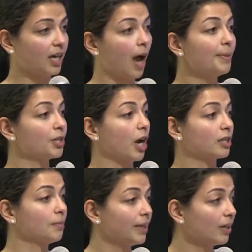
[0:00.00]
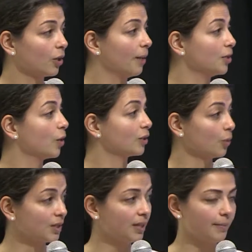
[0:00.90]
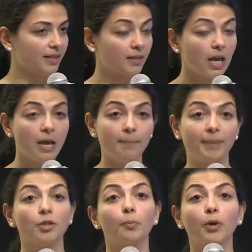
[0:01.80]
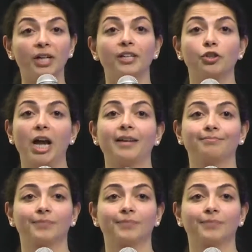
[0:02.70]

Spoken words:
come and talk to me or come and talk to our teammates. Maybe don't put it in chat.